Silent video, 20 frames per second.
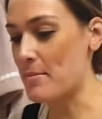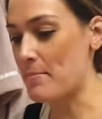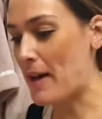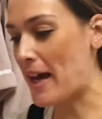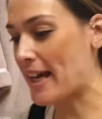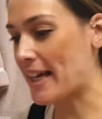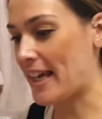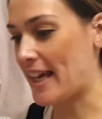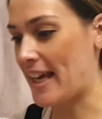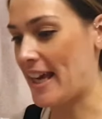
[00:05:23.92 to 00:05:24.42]

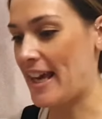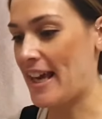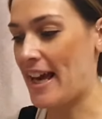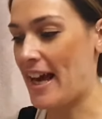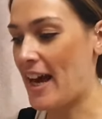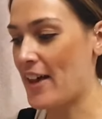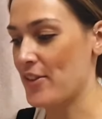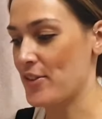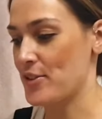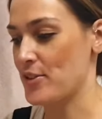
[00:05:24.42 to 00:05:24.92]
back here
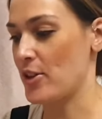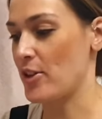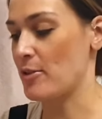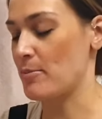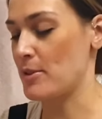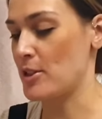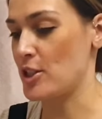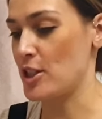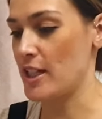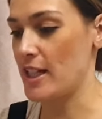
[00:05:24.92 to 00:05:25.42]
at the sewing
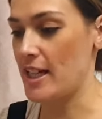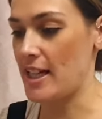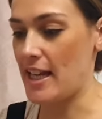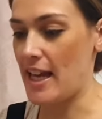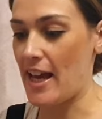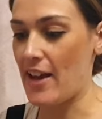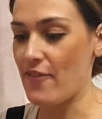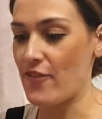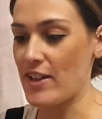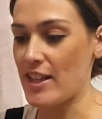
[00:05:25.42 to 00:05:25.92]
machine.
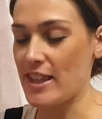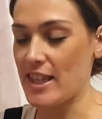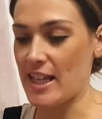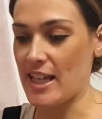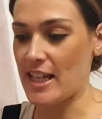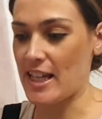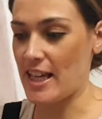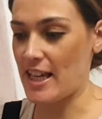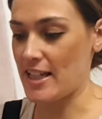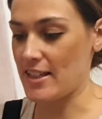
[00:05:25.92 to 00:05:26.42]

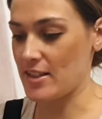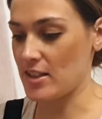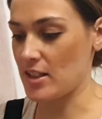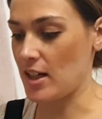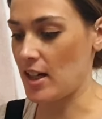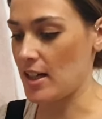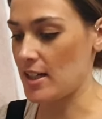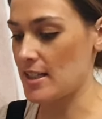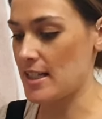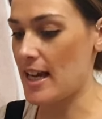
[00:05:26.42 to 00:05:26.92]
Everything is
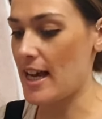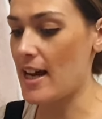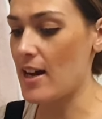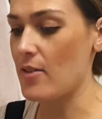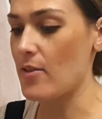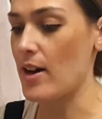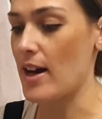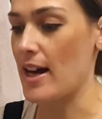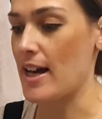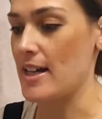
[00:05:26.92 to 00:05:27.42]
cut
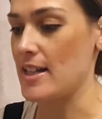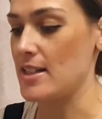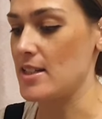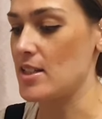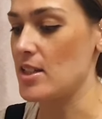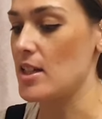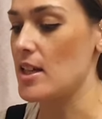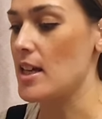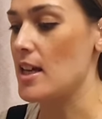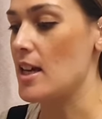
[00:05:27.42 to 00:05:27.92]
out and
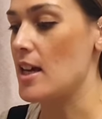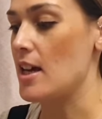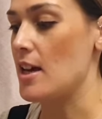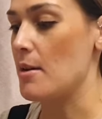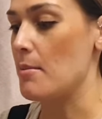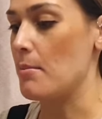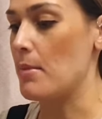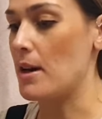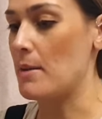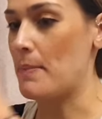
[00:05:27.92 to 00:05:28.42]

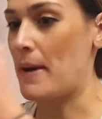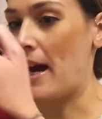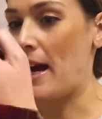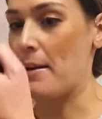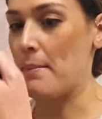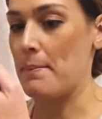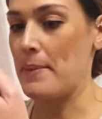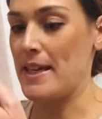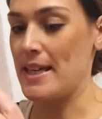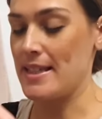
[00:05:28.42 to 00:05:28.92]
my
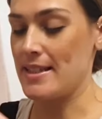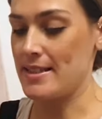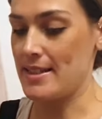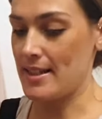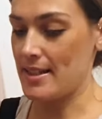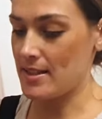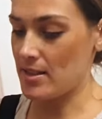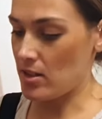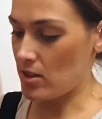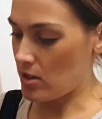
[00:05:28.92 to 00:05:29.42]
pattern
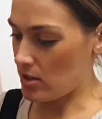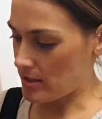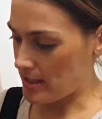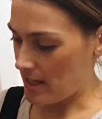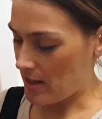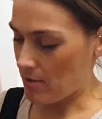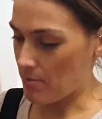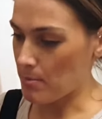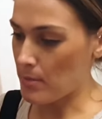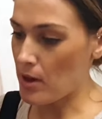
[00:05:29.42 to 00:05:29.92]
pieces are
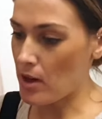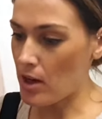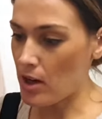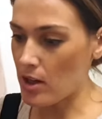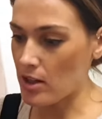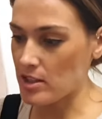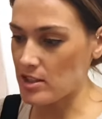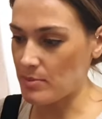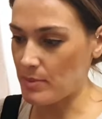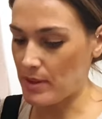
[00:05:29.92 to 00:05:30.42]
now
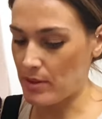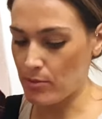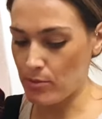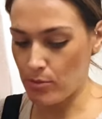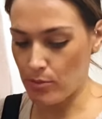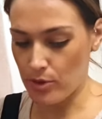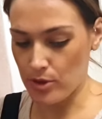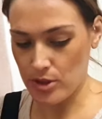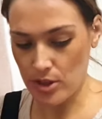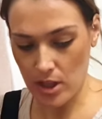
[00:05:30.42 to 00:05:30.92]
marked with all
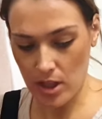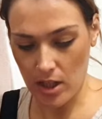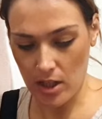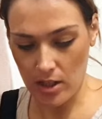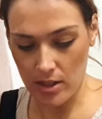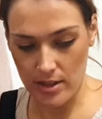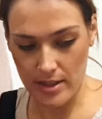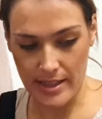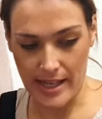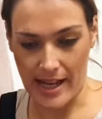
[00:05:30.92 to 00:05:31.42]
the
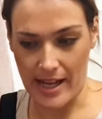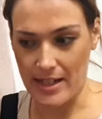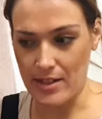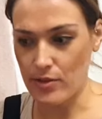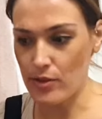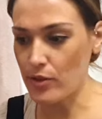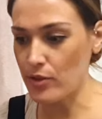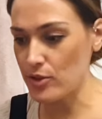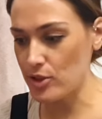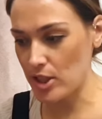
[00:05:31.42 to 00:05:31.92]
darts and
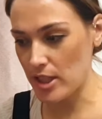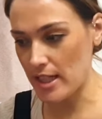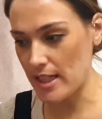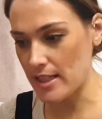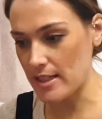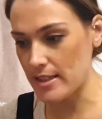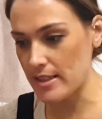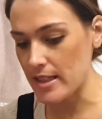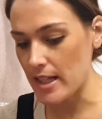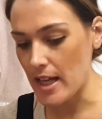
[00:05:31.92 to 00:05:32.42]

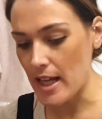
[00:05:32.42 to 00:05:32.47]
notches.